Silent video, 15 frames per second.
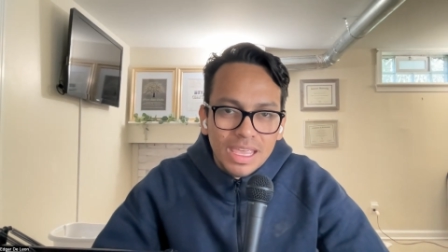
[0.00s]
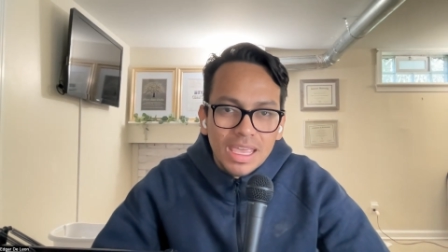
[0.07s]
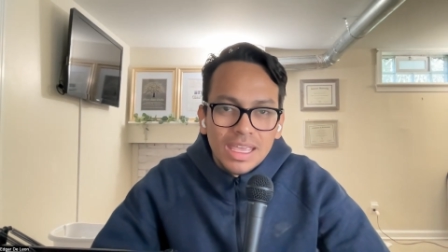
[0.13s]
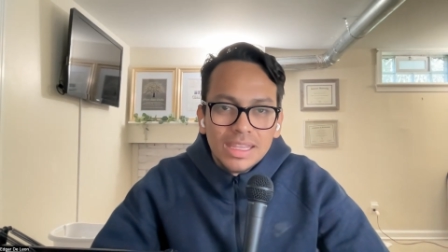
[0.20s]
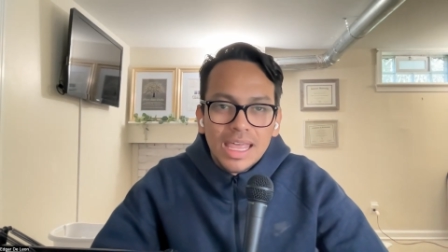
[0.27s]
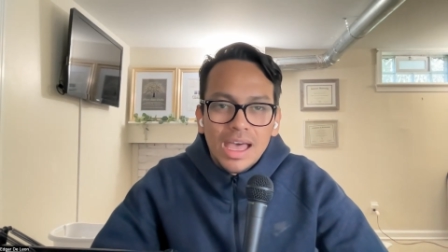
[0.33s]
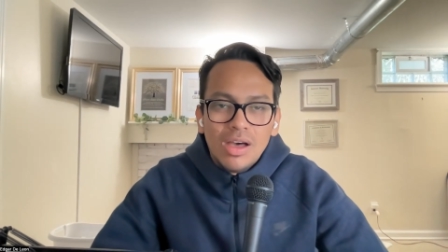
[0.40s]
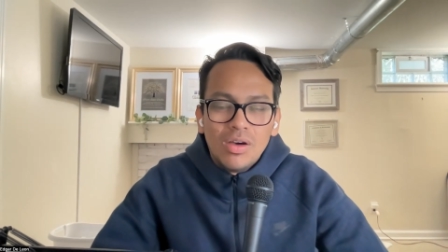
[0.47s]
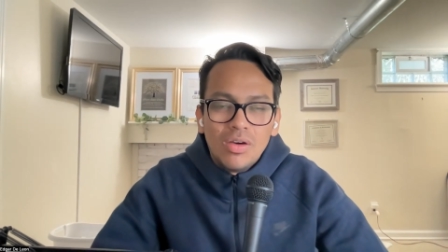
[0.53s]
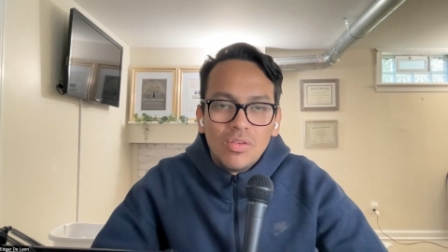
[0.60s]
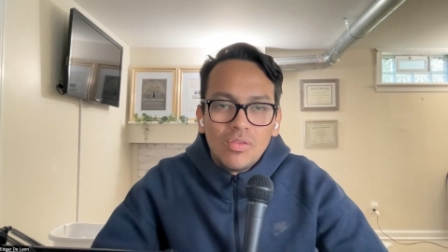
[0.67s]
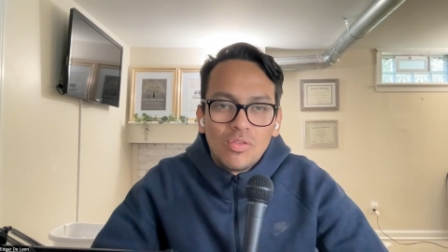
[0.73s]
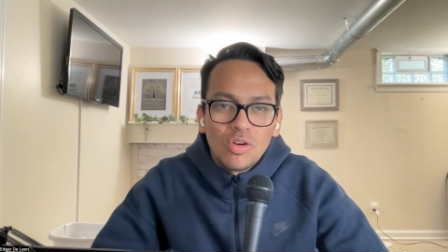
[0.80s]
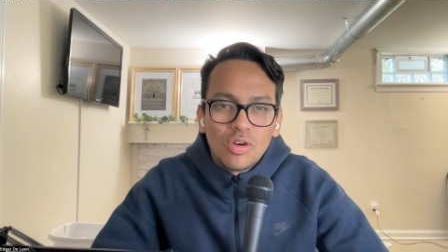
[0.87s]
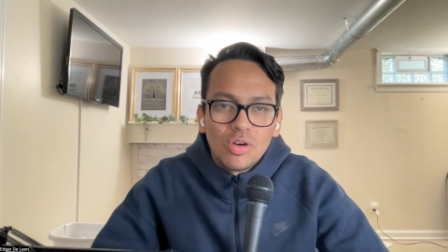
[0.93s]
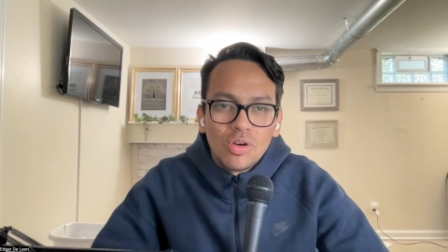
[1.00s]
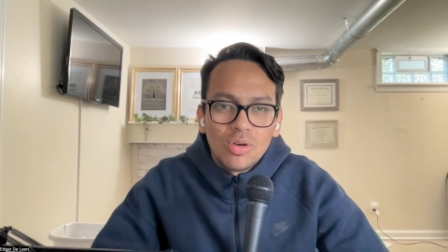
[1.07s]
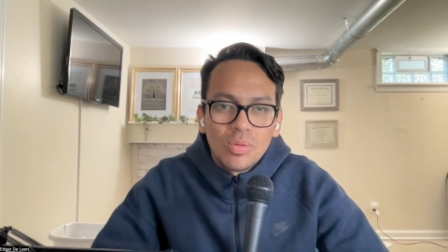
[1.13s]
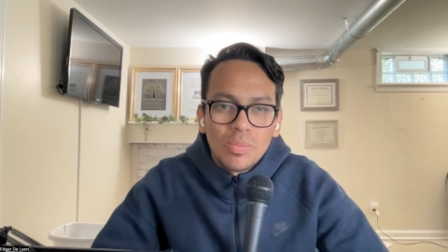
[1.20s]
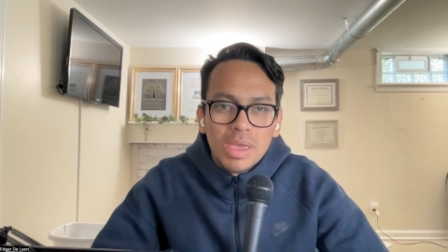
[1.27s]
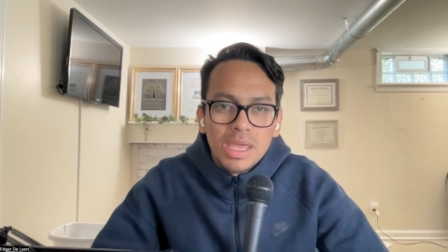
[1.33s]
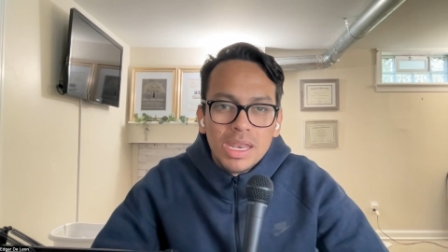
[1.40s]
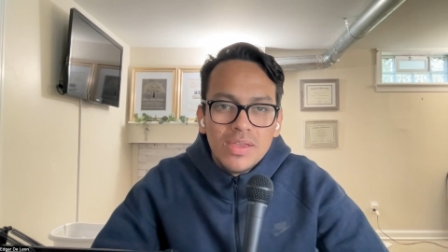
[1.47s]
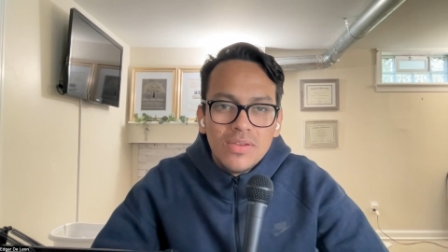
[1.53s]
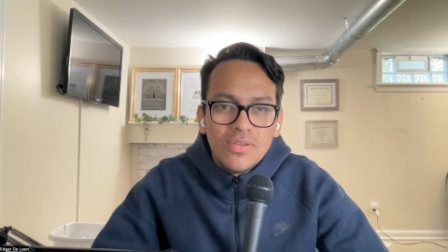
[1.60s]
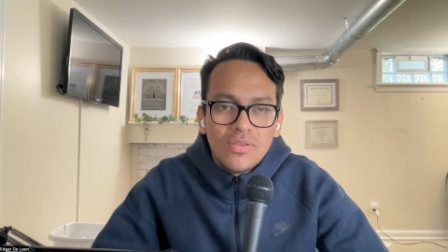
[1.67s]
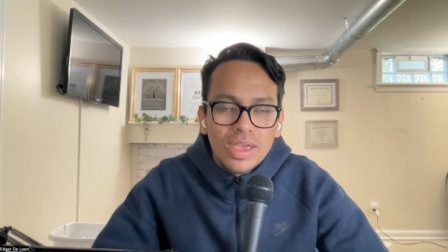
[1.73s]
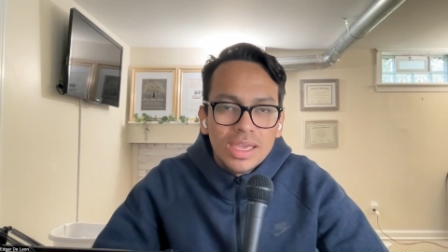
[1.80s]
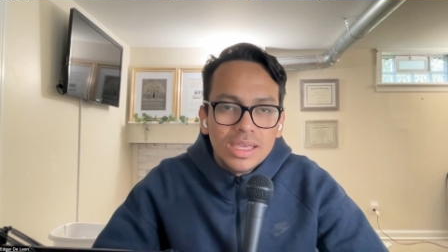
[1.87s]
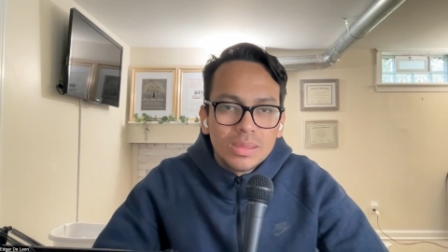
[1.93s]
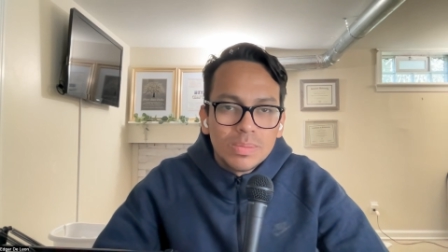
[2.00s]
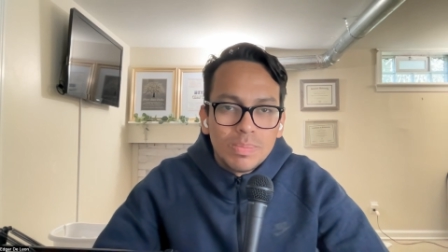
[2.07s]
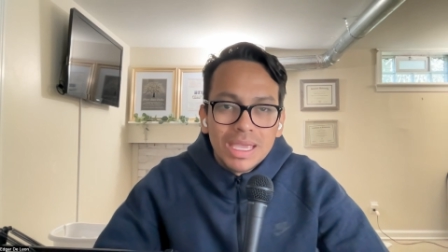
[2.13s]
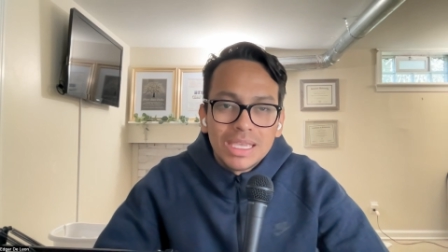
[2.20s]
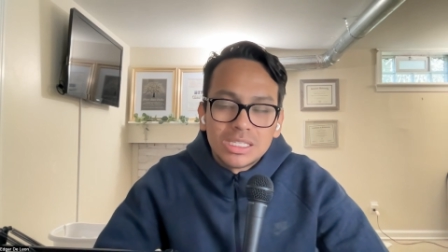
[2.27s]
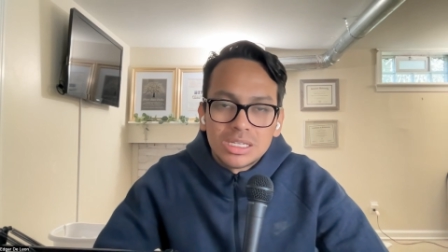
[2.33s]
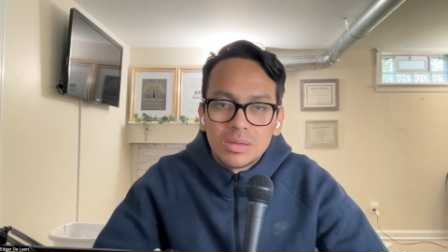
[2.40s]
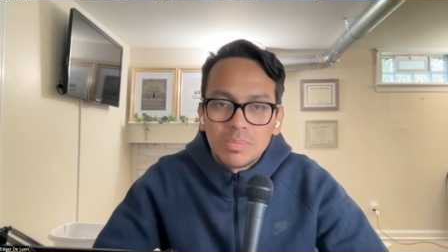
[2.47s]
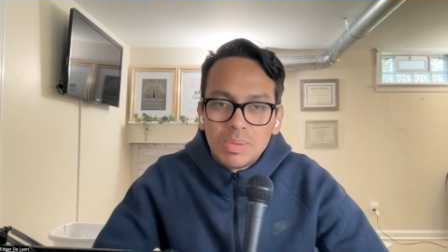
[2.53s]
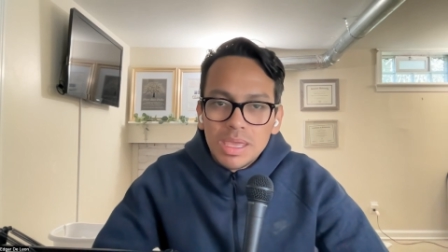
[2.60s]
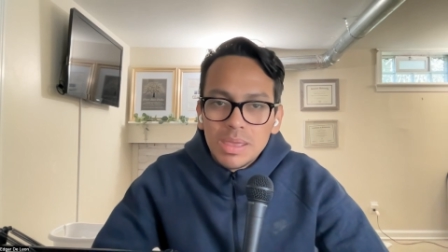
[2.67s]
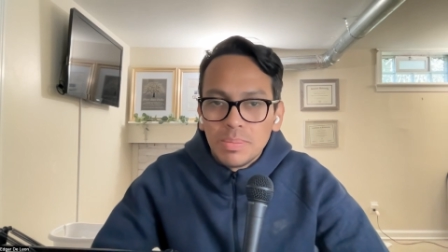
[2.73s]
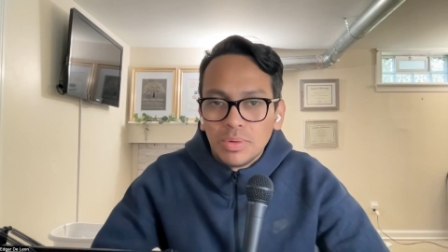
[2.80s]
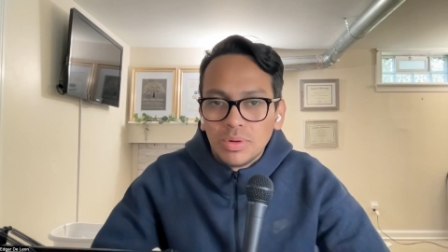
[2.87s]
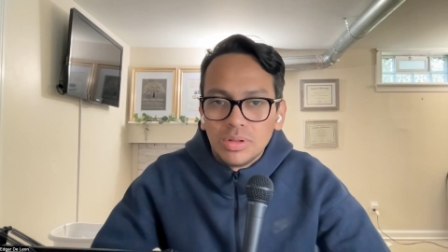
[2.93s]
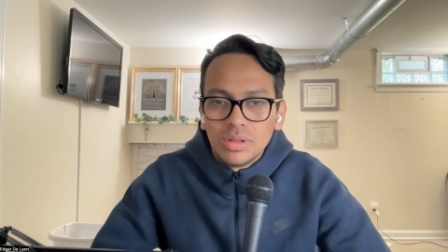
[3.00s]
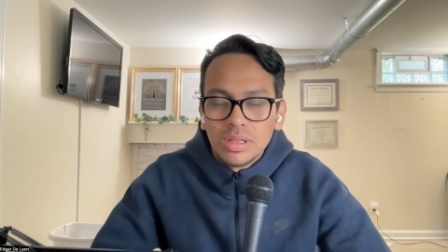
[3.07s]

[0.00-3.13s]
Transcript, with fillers: Now, for many faith based people,